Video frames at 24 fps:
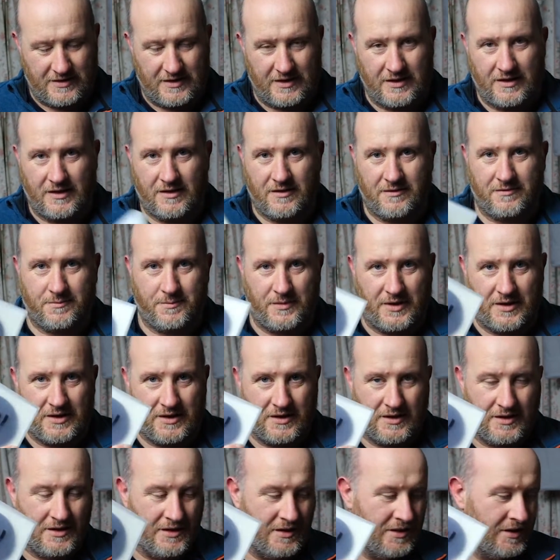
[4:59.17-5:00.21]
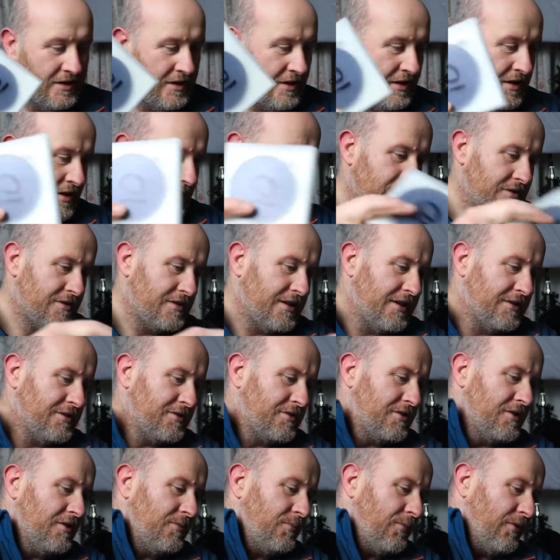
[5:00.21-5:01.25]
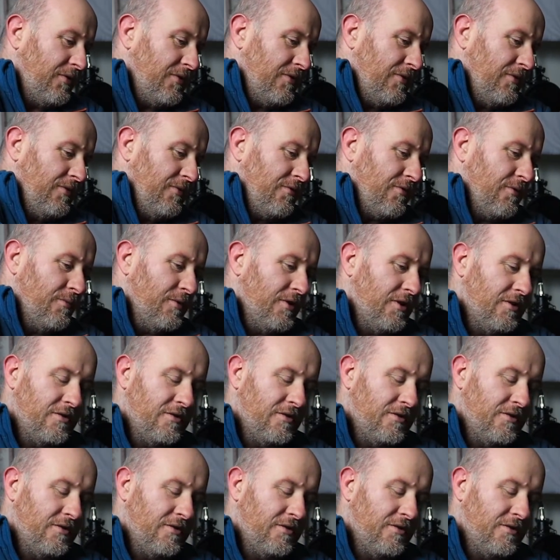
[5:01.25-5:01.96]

I have my 10 stop from a